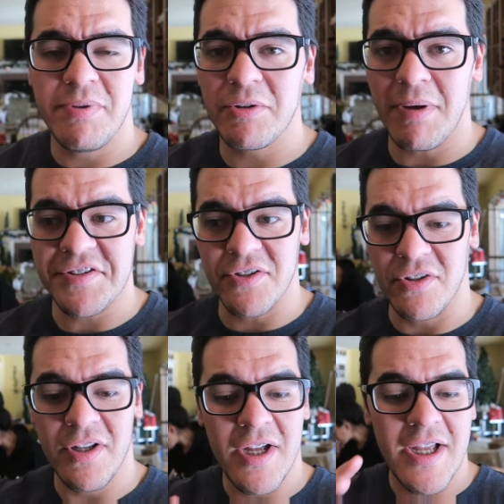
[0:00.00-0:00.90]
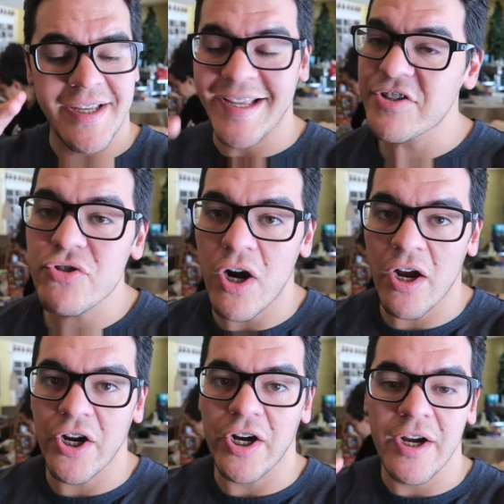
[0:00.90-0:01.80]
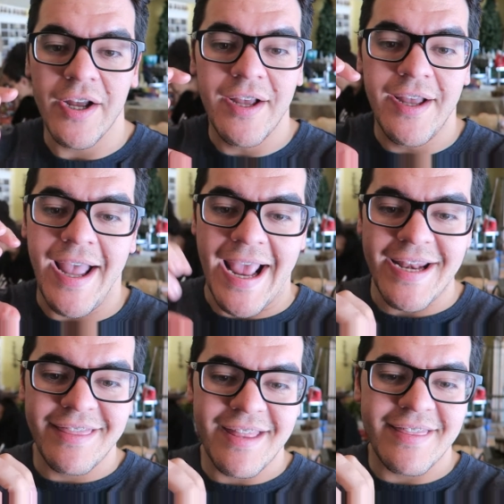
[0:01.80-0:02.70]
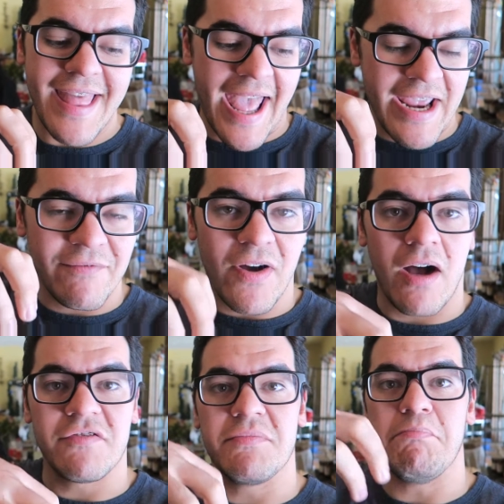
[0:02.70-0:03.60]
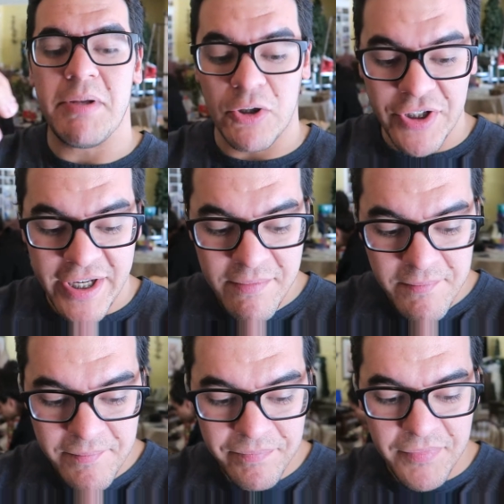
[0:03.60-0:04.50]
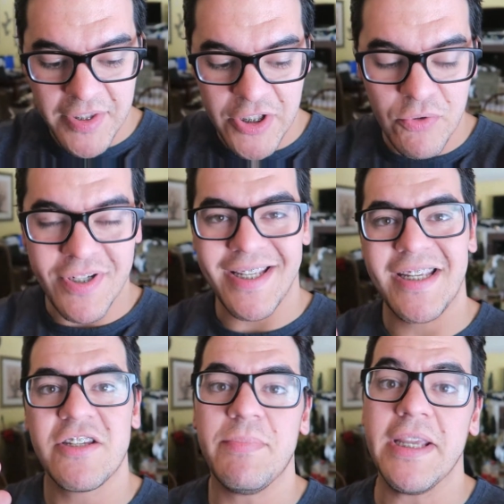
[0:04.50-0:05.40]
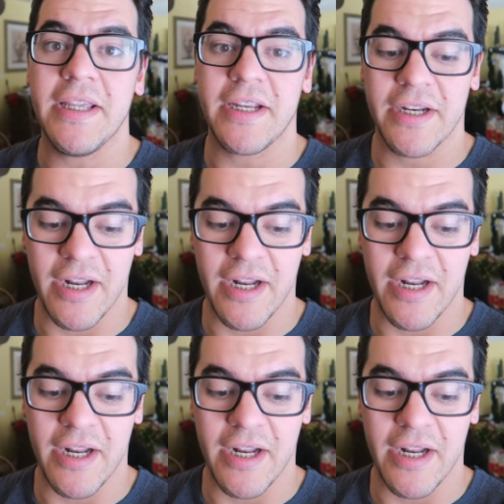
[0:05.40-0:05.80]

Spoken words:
to build muscle, get stronger, anything that involves building, you need to be eating